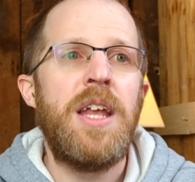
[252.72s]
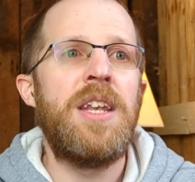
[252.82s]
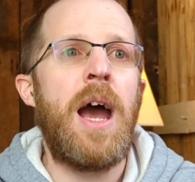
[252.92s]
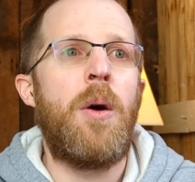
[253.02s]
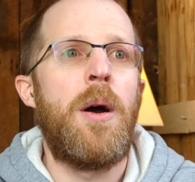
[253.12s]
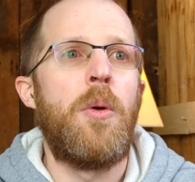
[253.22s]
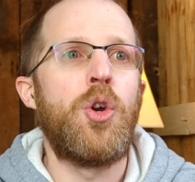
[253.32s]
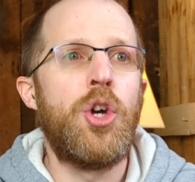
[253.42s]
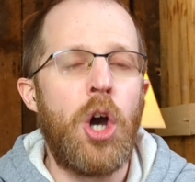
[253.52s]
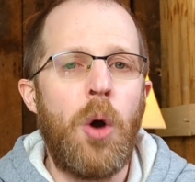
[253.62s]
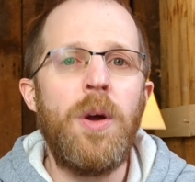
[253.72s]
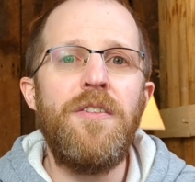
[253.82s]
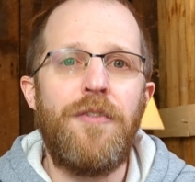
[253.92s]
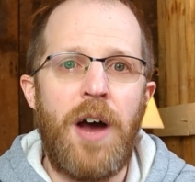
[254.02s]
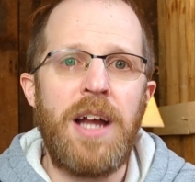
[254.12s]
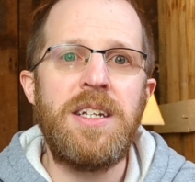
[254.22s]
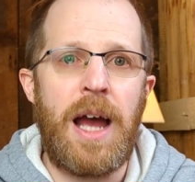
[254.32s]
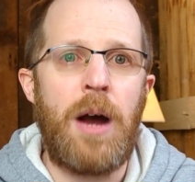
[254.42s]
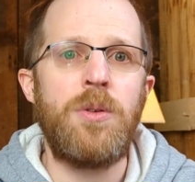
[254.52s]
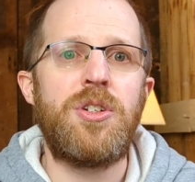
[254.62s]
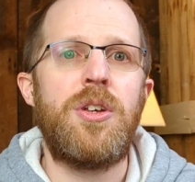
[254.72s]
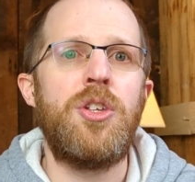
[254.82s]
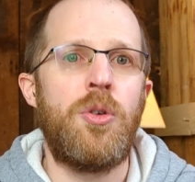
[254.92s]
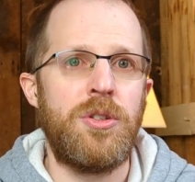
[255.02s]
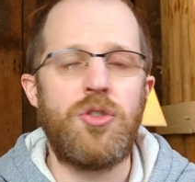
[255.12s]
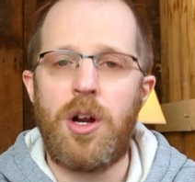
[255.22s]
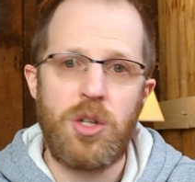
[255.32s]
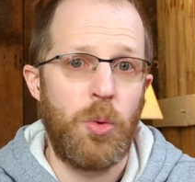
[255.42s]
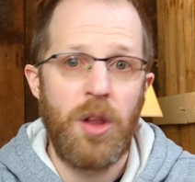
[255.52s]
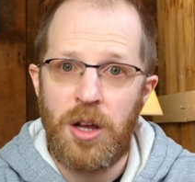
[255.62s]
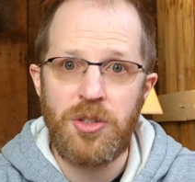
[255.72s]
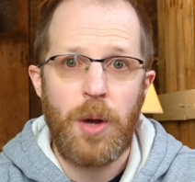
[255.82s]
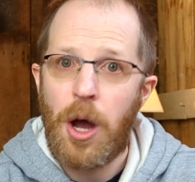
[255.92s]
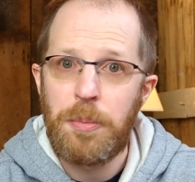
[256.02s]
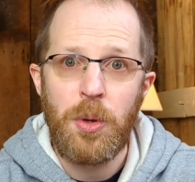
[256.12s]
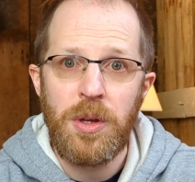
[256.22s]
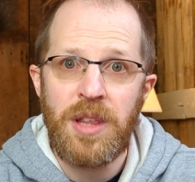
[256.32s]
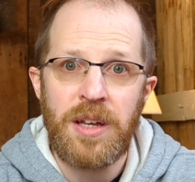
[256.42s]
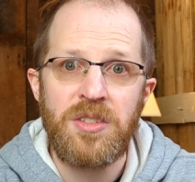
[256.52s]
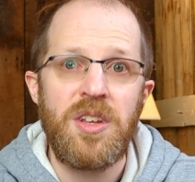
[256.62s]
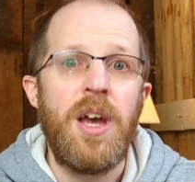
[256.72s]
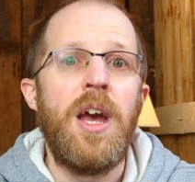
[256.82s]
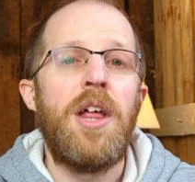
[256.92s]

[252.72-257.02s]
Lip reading: Now, go and find out. Your instructor will also help you with this.